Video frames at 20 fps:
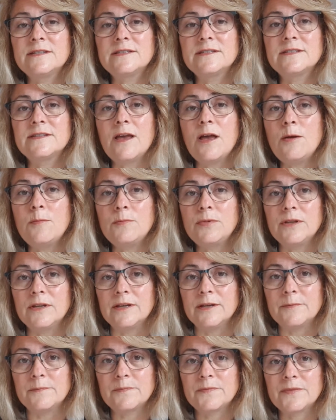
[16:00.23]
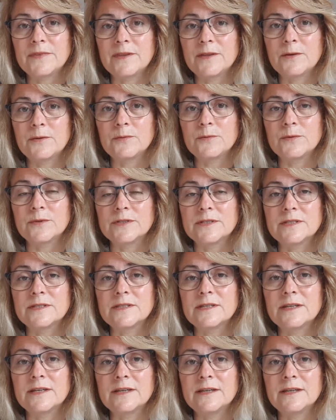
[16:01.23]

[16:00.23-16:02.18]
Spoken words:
sampler that was